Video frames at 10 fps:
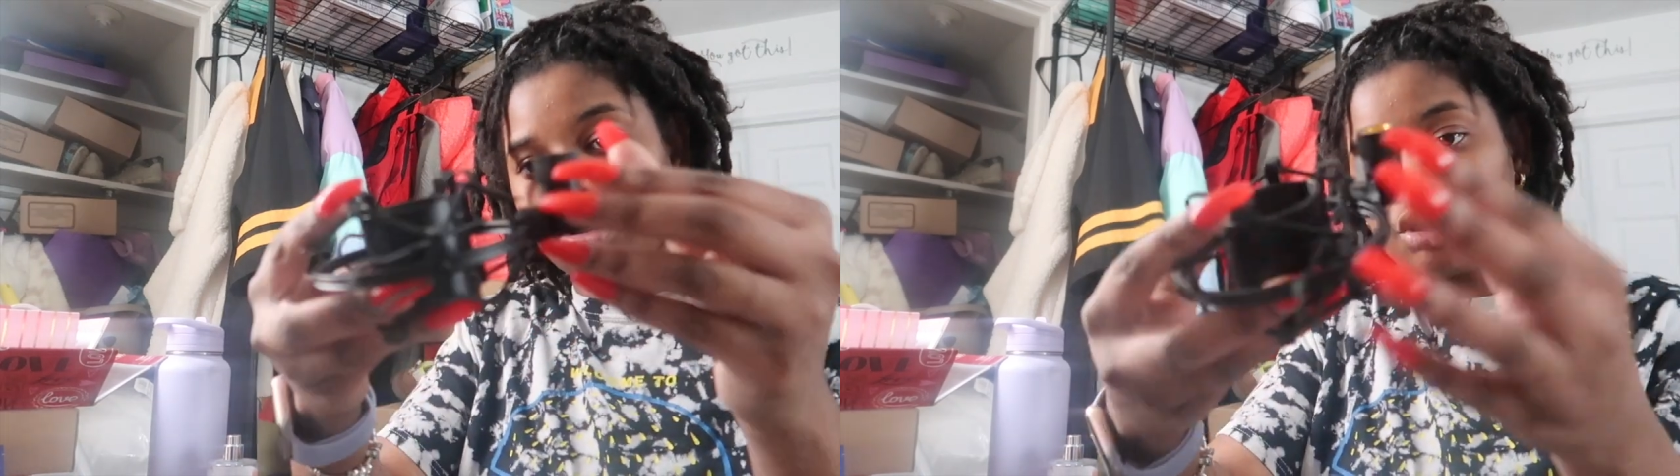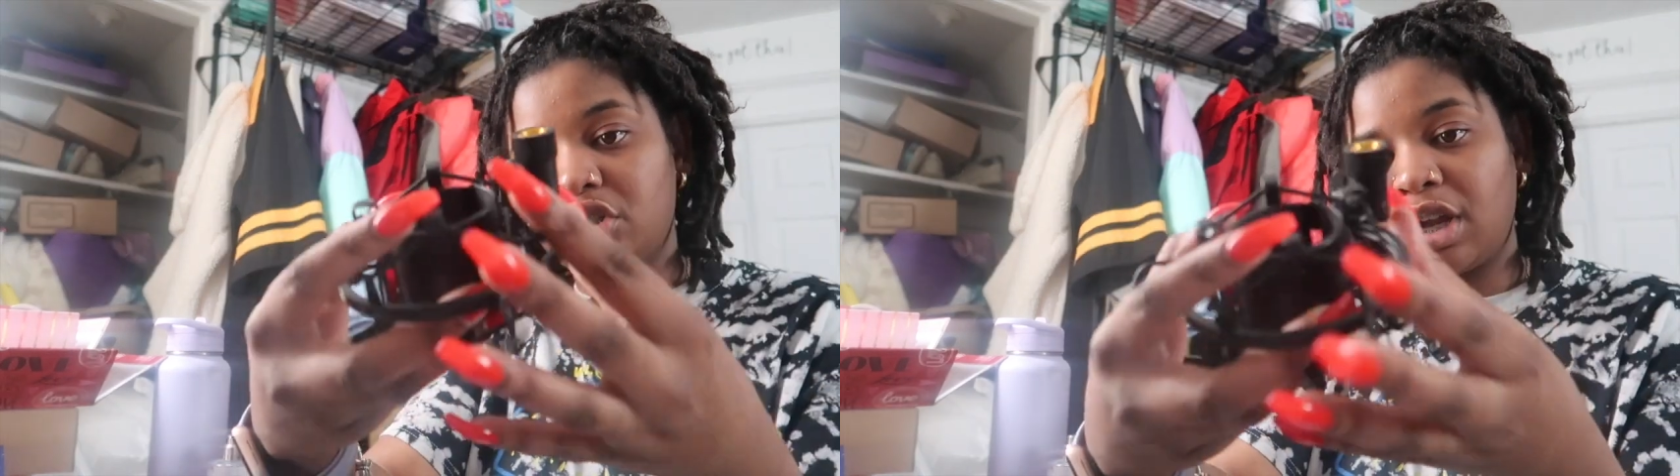
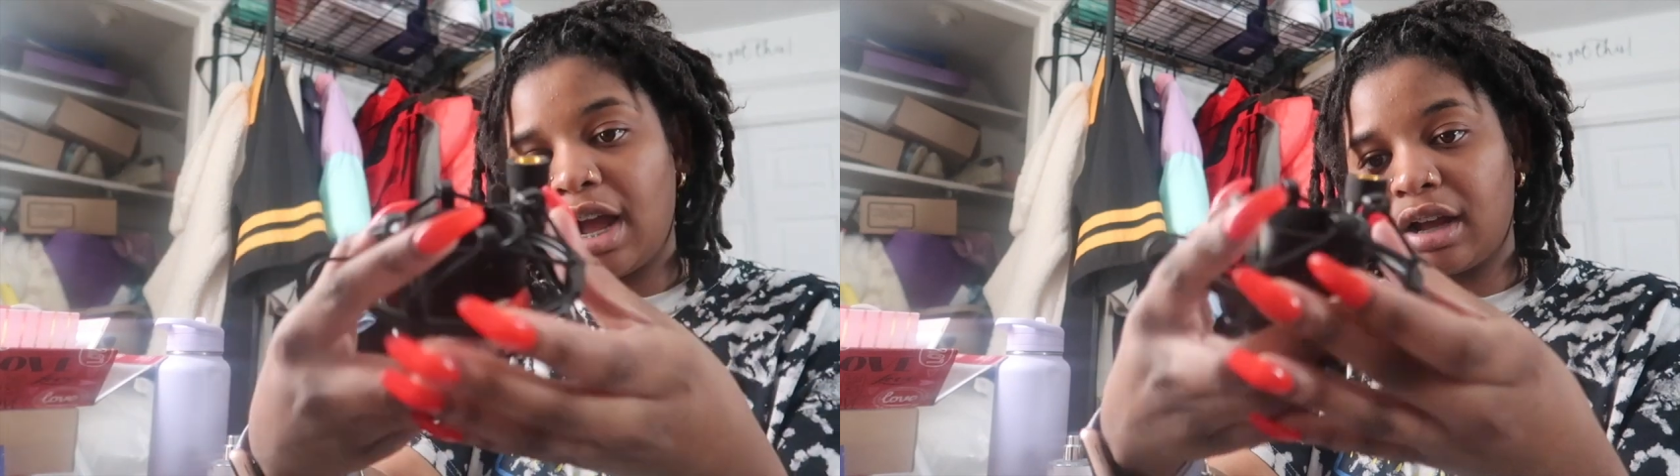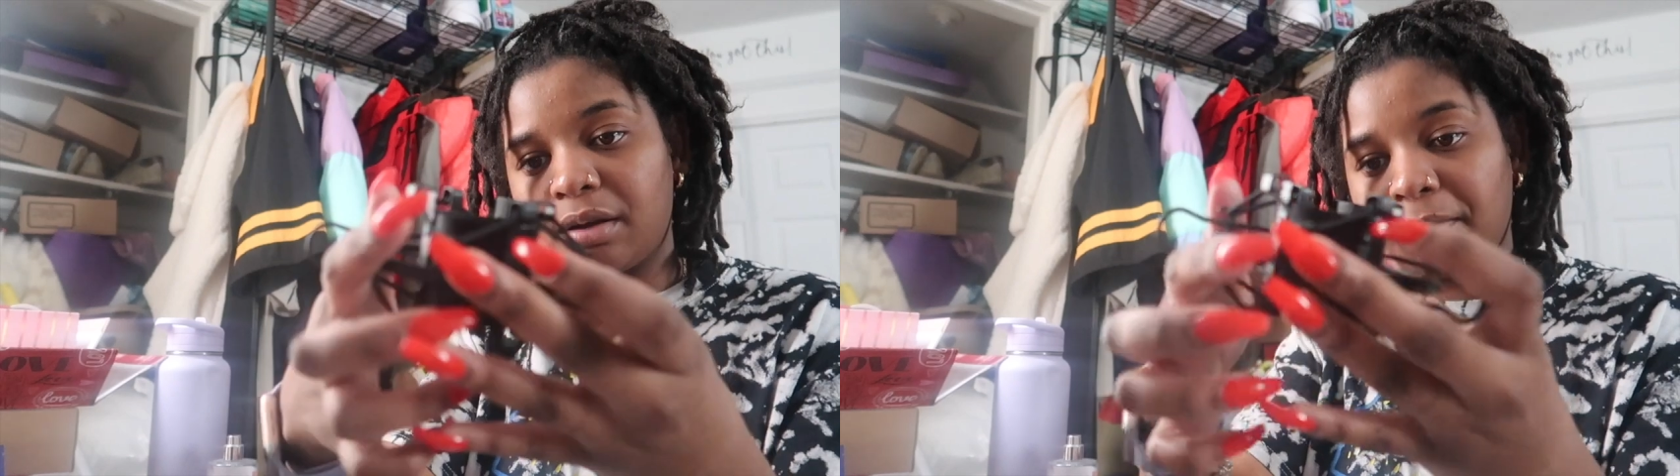
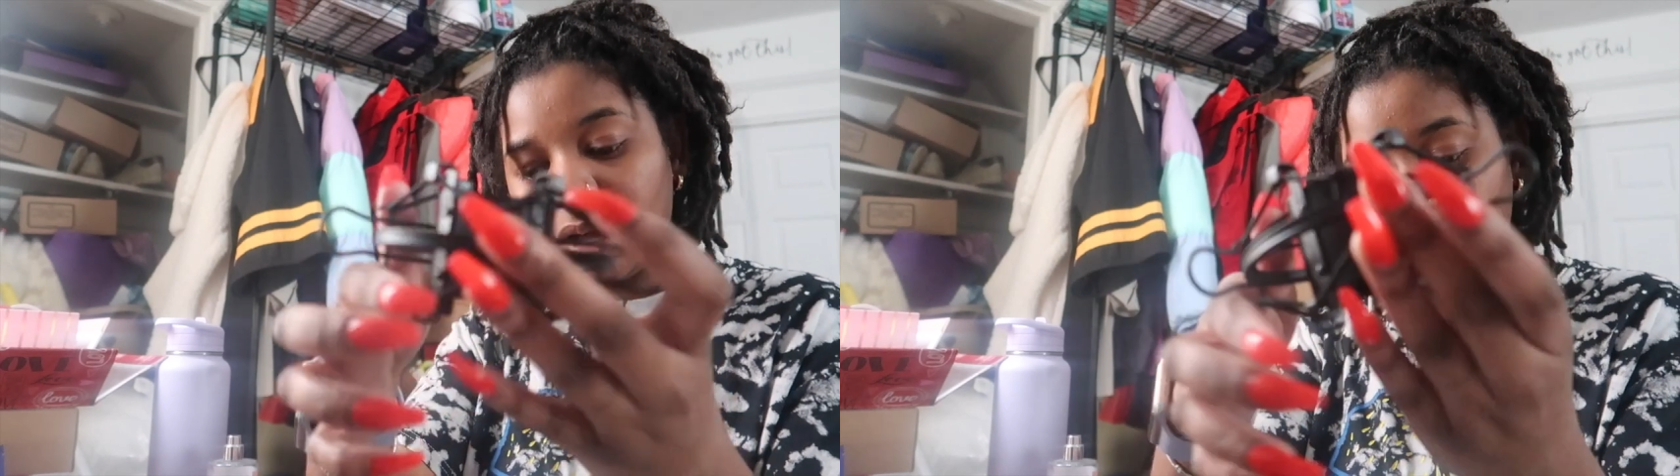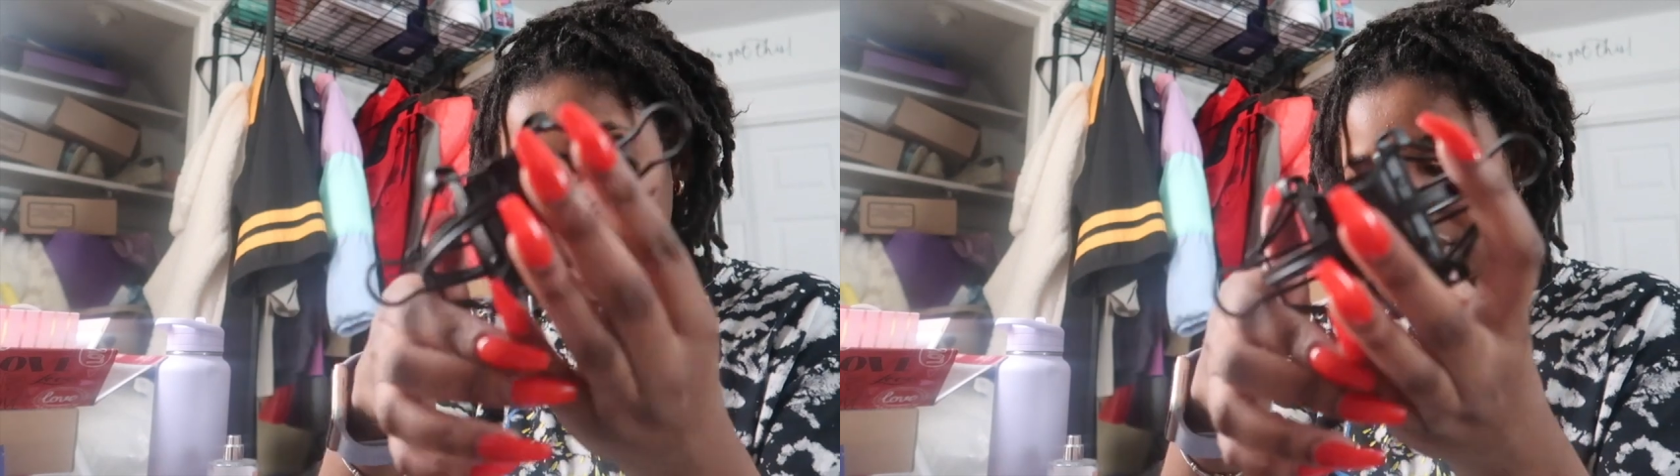Shock
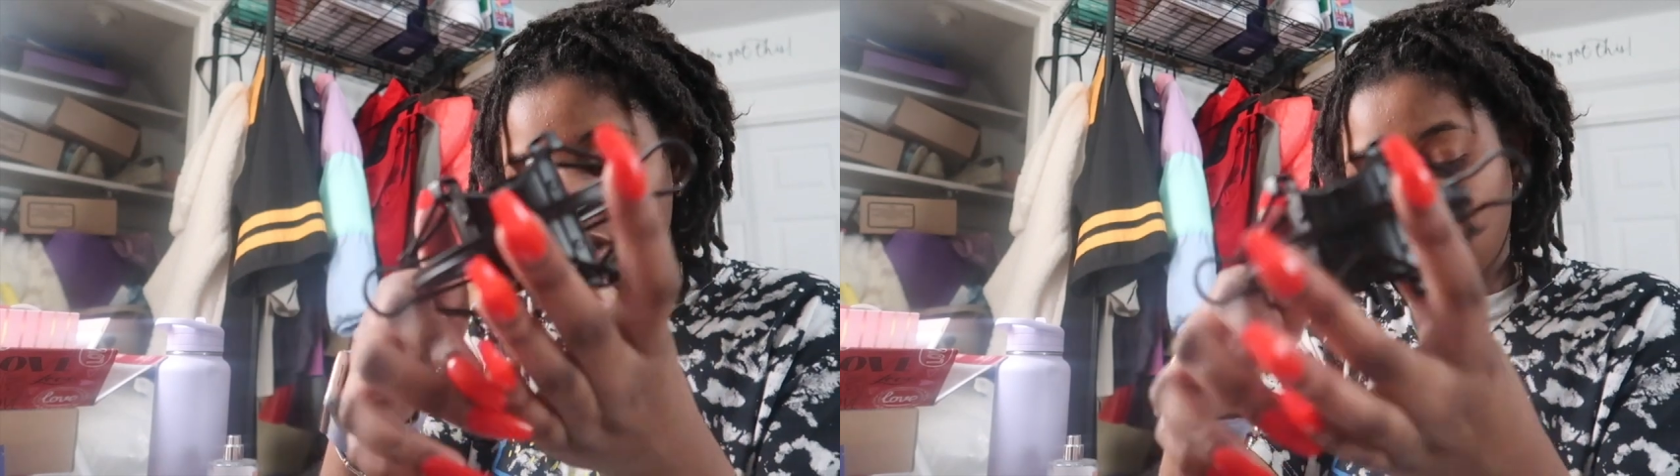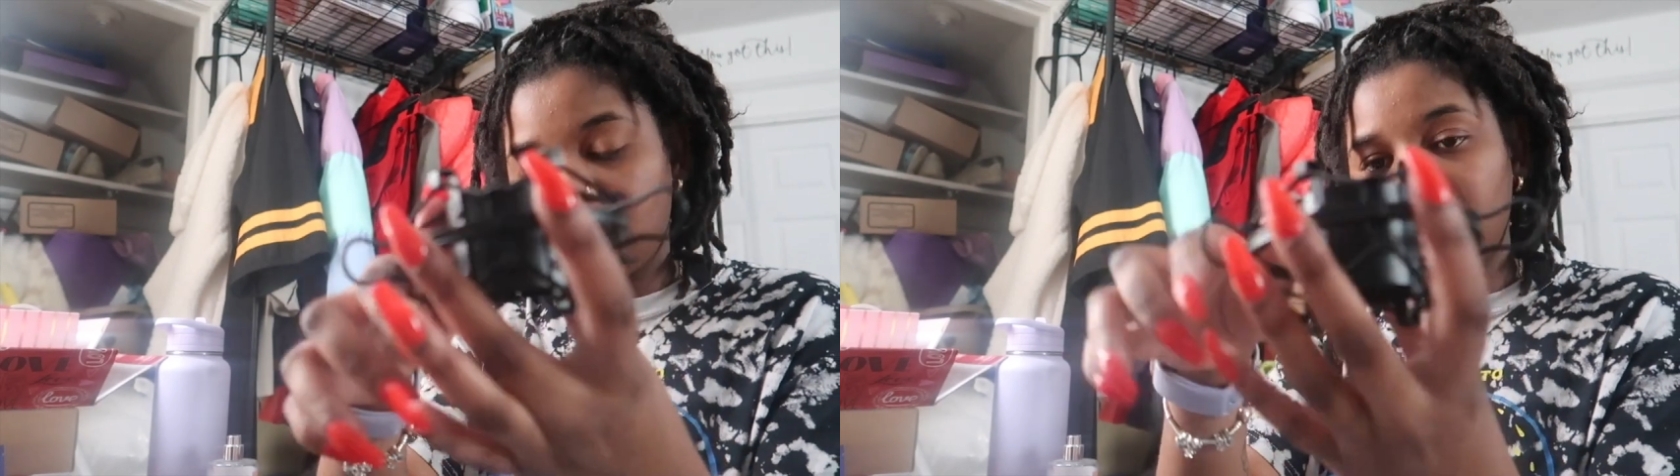mount.
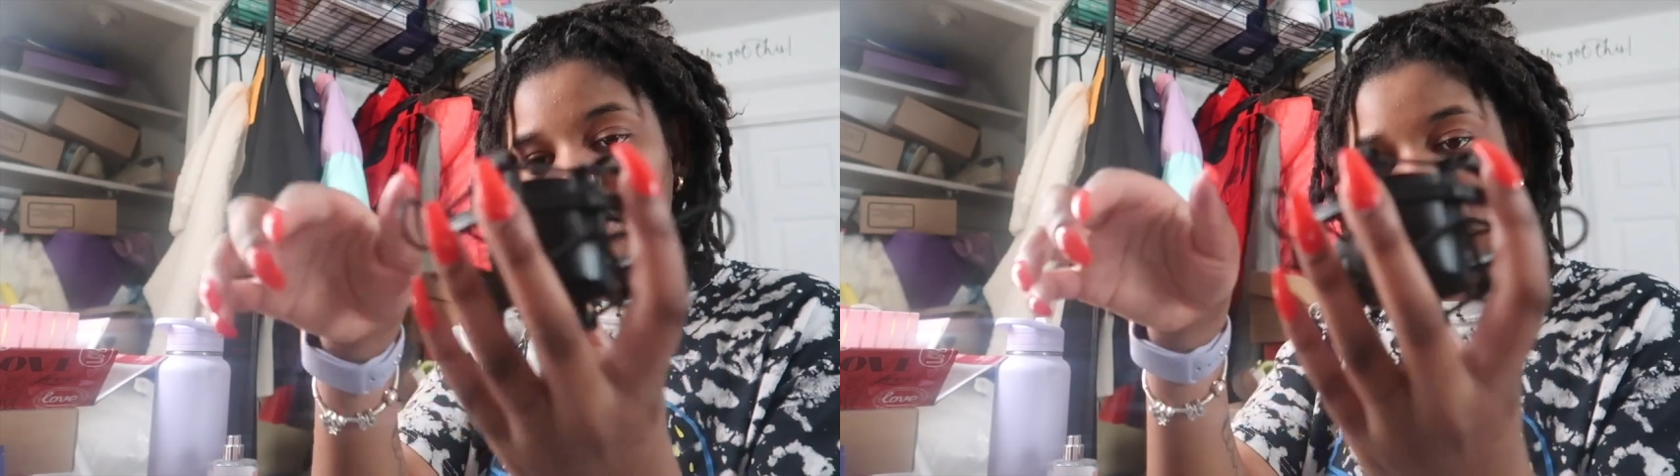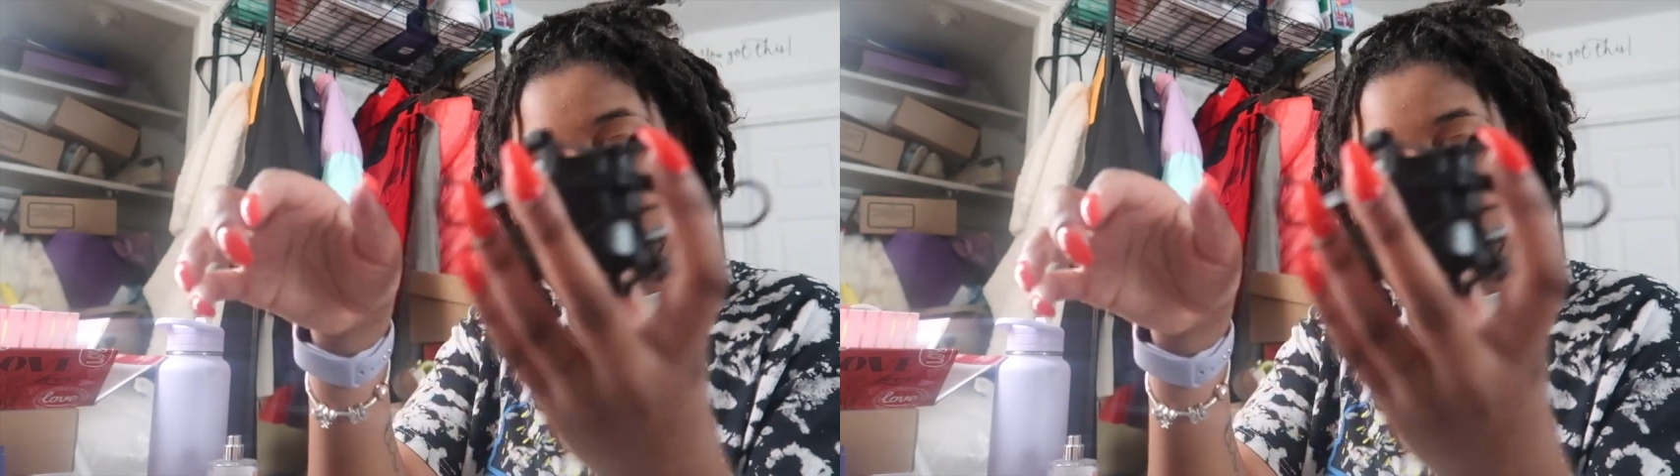This